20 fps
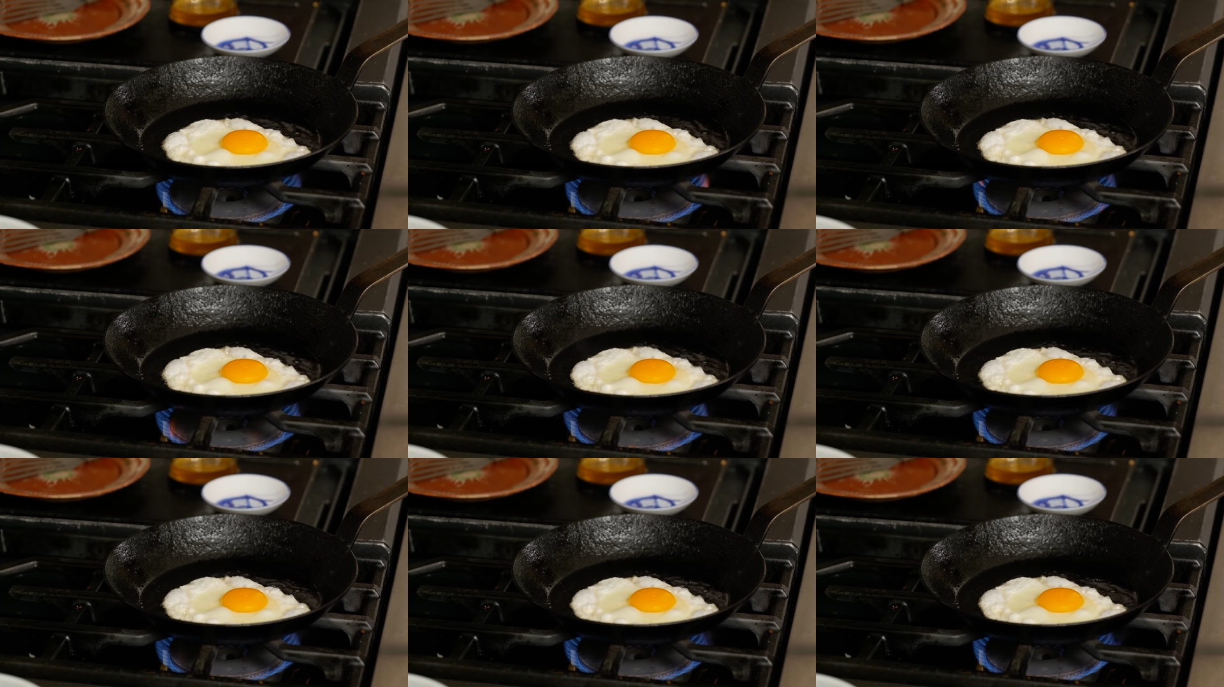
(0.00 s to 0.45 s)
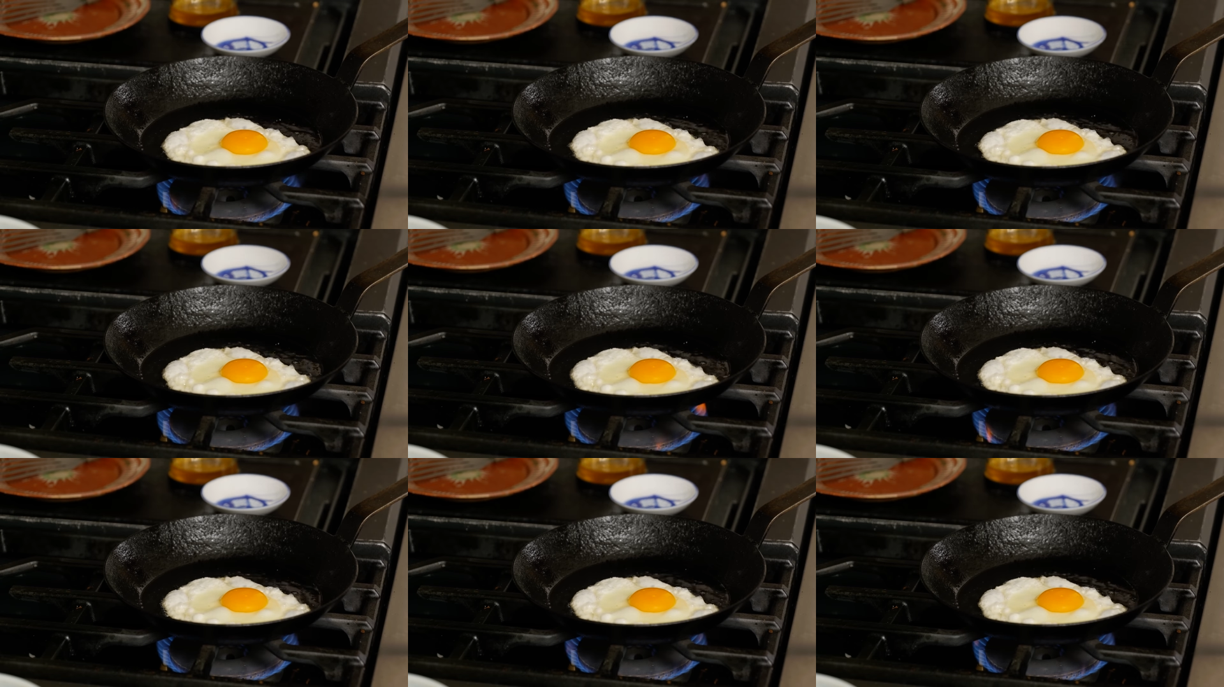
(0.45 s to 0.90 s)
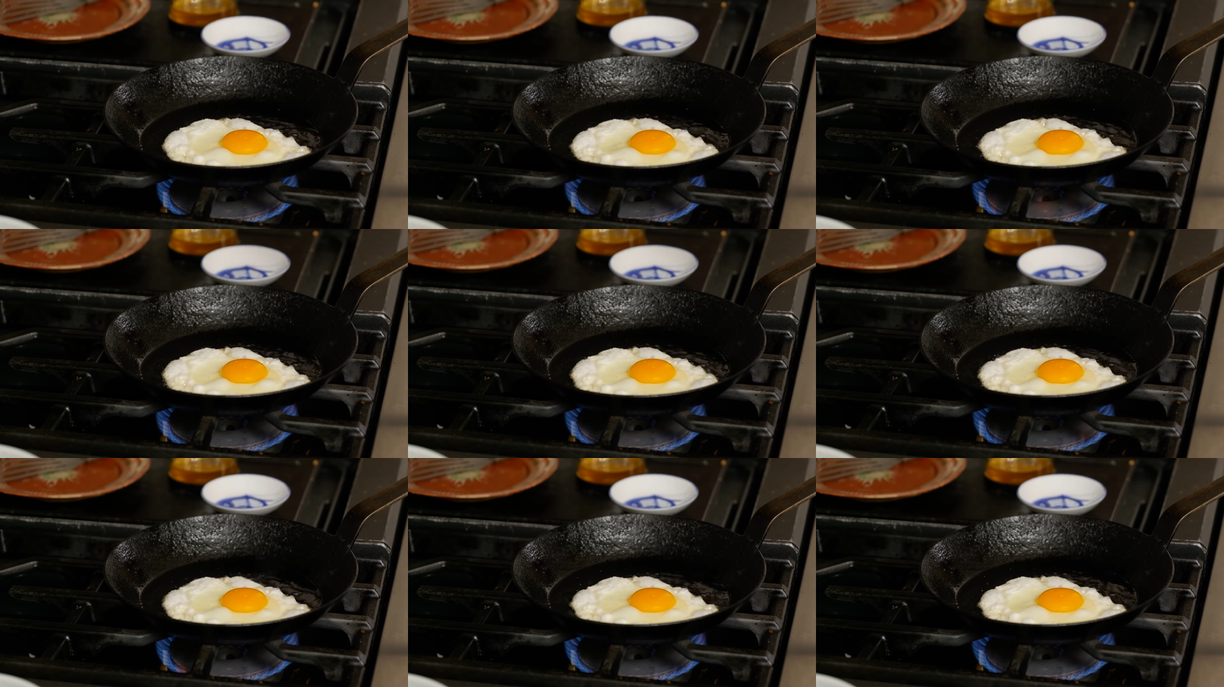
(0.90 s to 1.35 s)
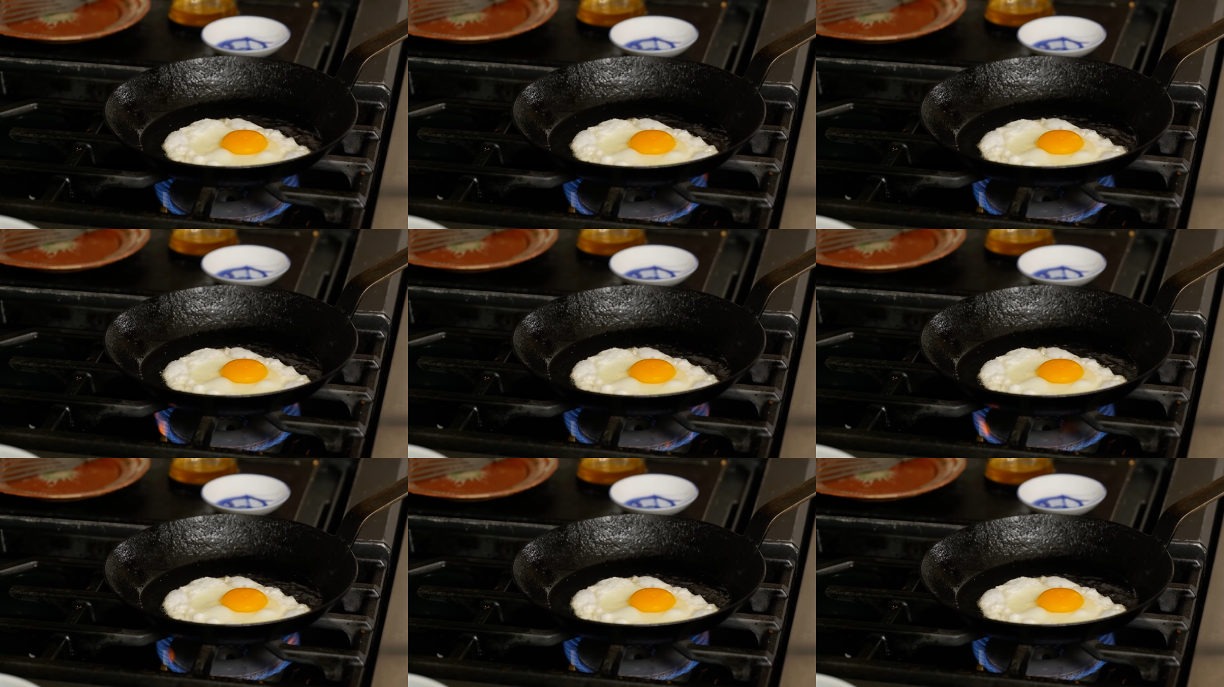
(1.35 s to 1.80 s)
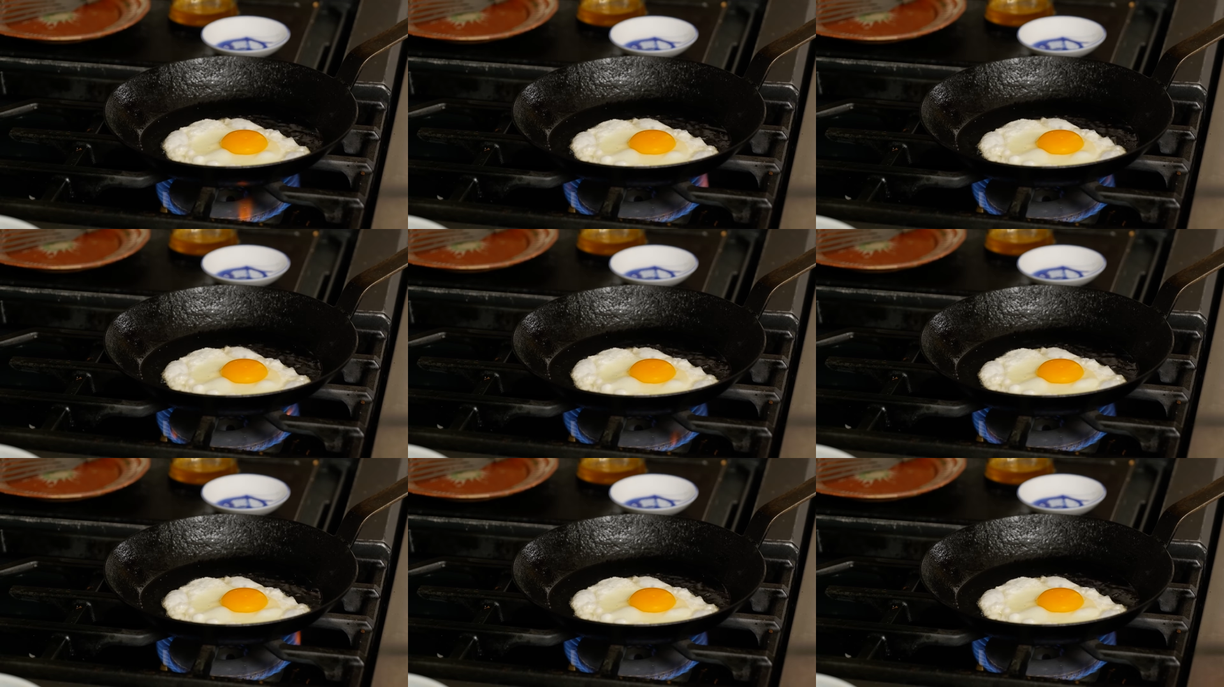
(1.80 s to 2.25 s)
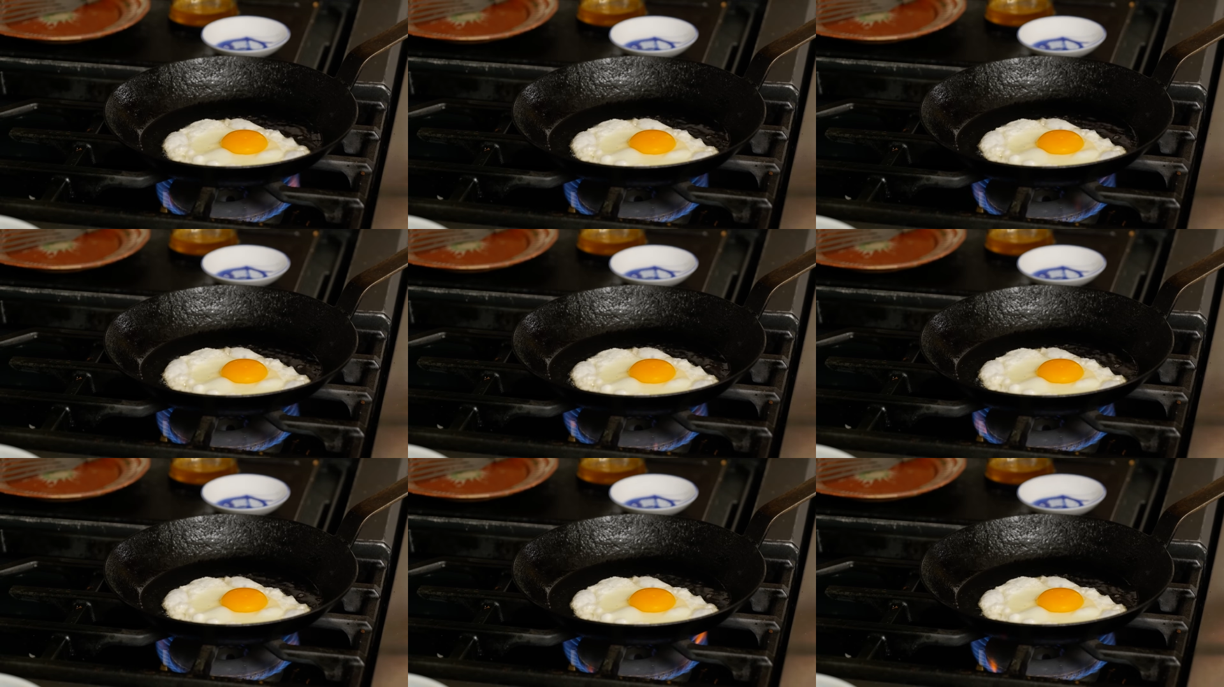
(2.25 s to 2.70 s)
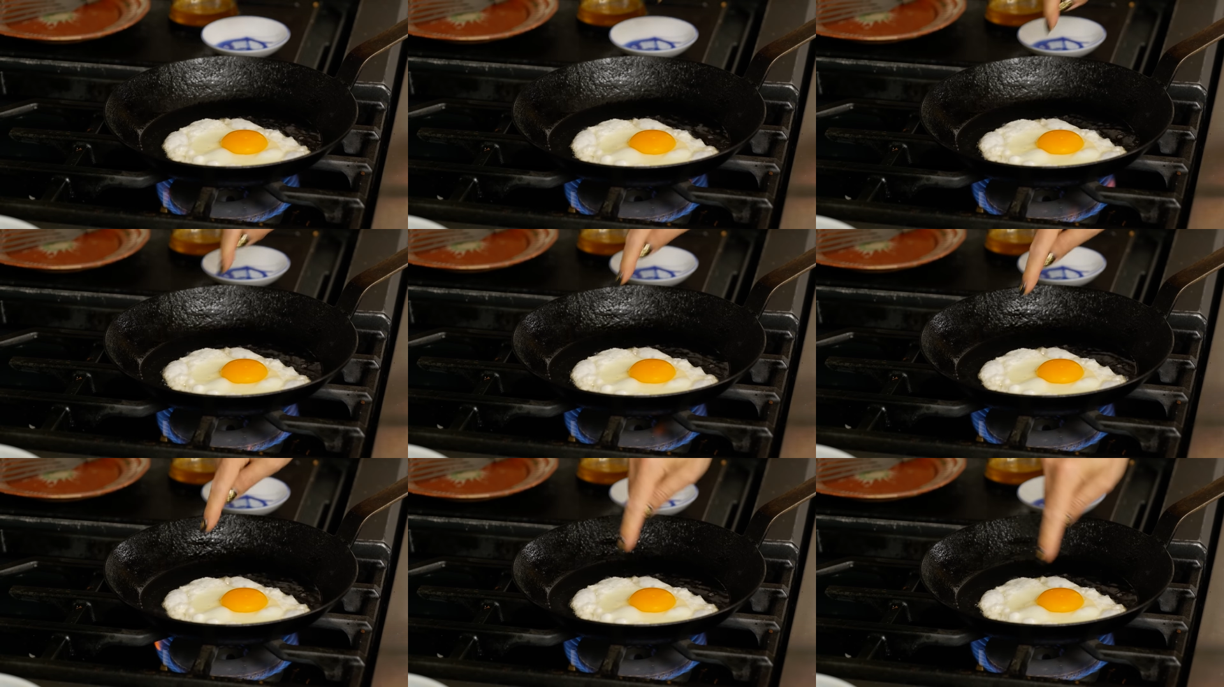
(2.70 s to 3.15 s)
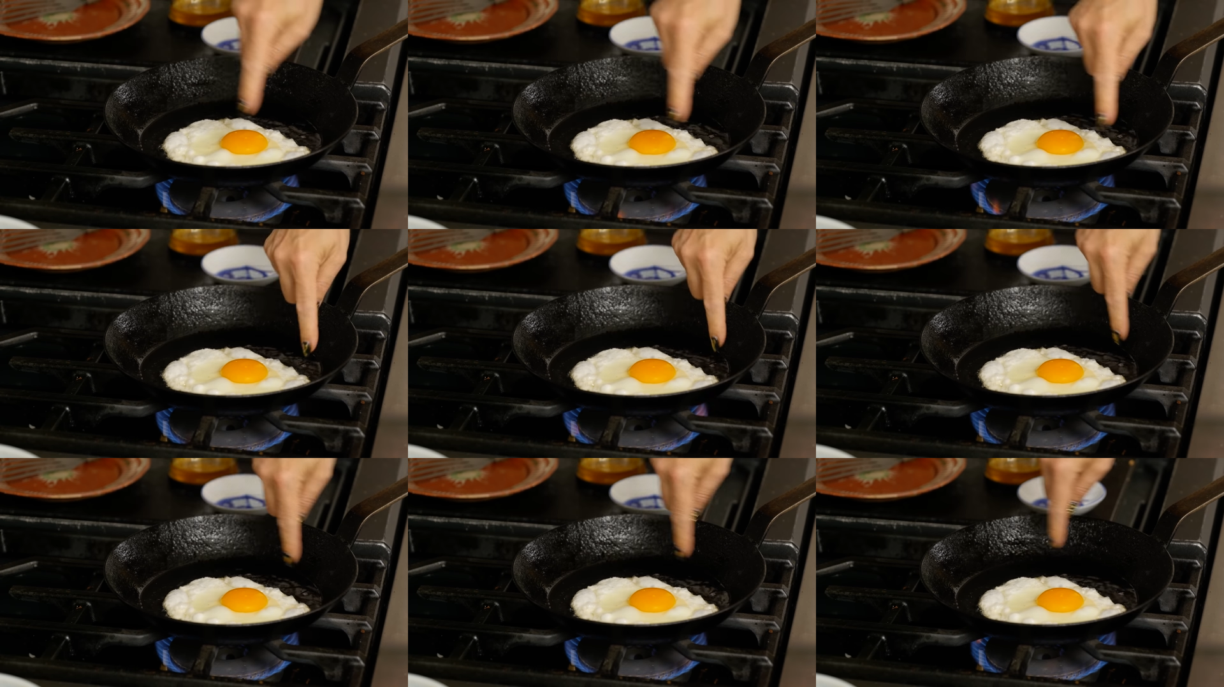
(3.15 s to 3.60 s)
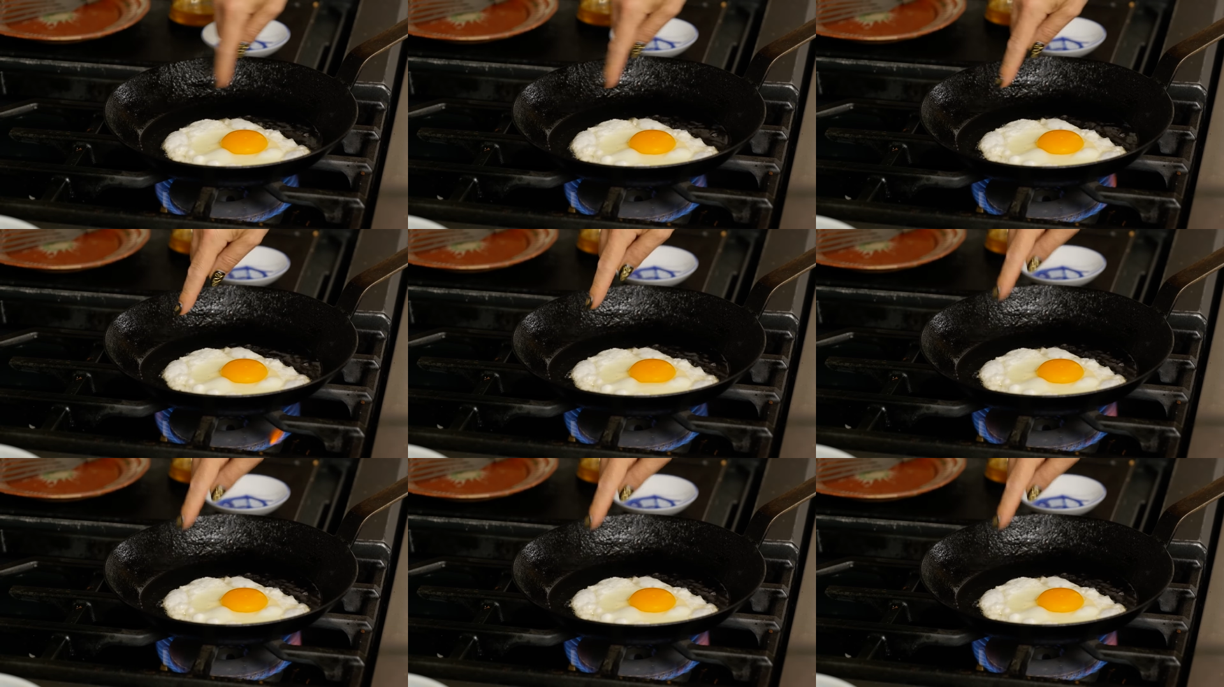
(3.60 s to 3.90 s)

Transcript: Nobody's mouth can be seen.